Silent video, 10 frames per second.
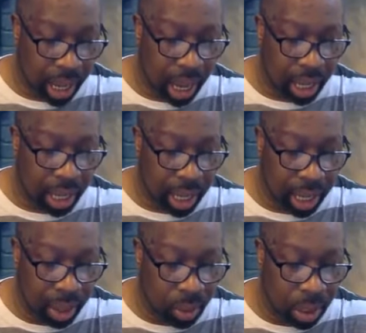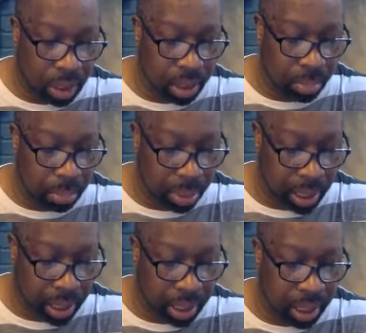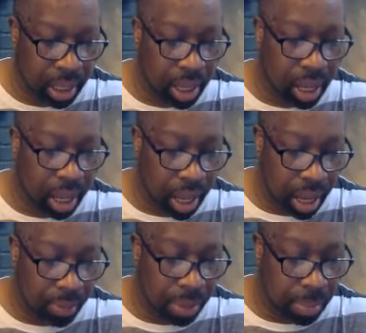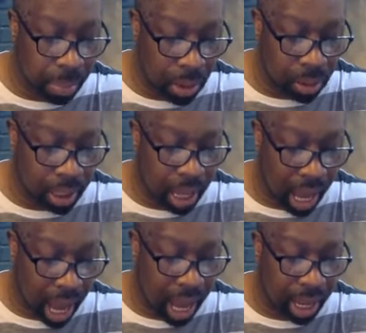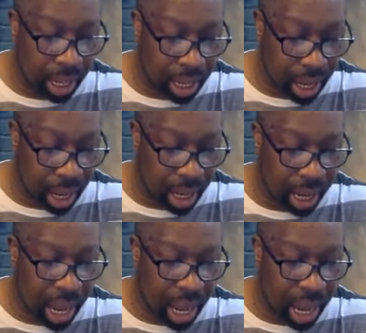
and he was the priest of the Most High God.